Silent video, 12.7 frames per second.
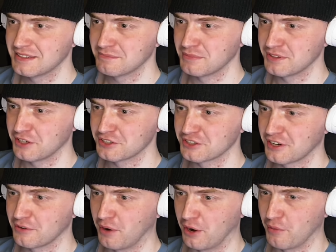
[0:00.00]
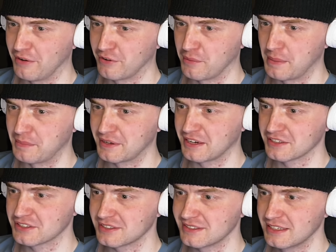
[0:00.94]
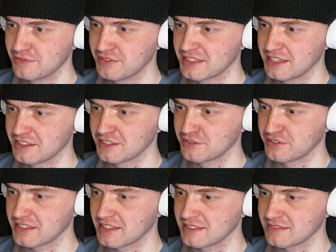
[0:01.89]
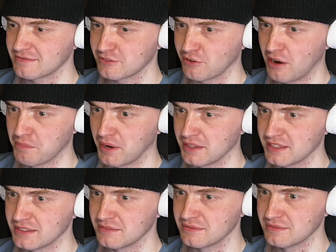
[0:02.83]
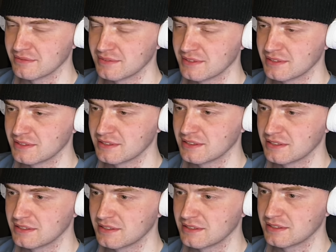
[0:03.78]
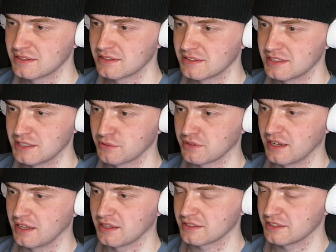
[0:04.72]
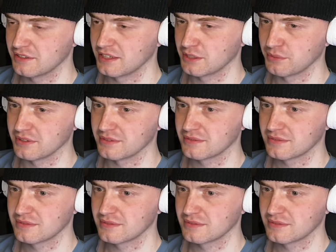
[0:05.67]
But also run away from him, because if he killed his freaking grandpa, then he will kill anyone.